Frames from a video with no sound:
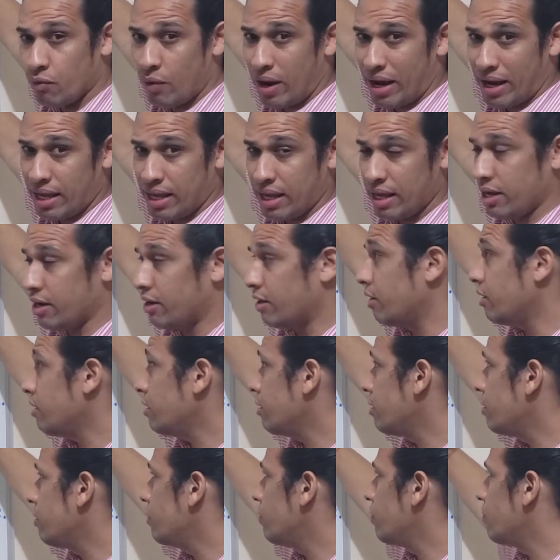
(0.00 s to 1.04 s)
right here,
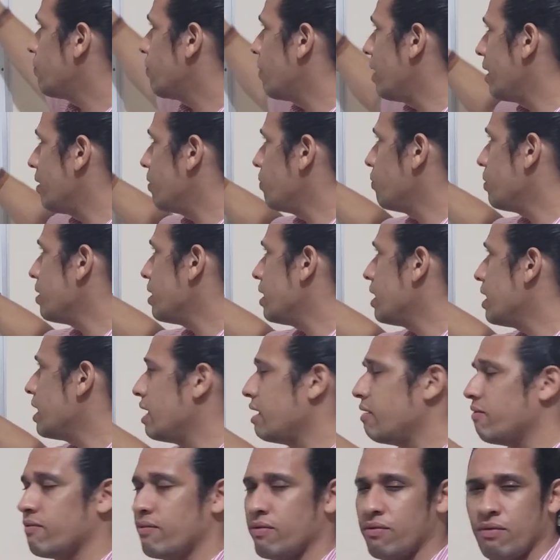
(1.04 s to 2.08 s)
right, we
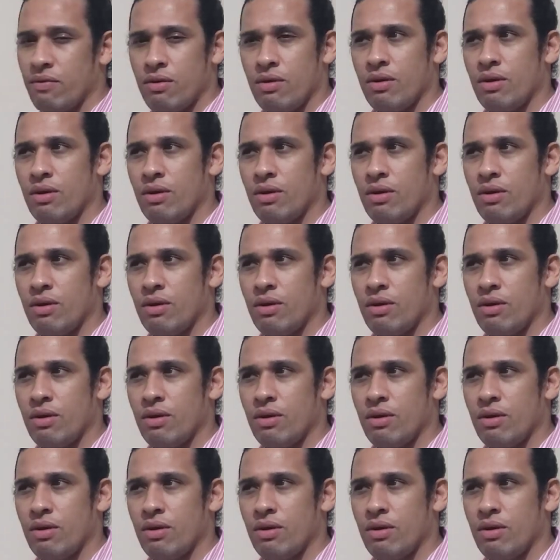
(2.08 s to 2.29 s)
give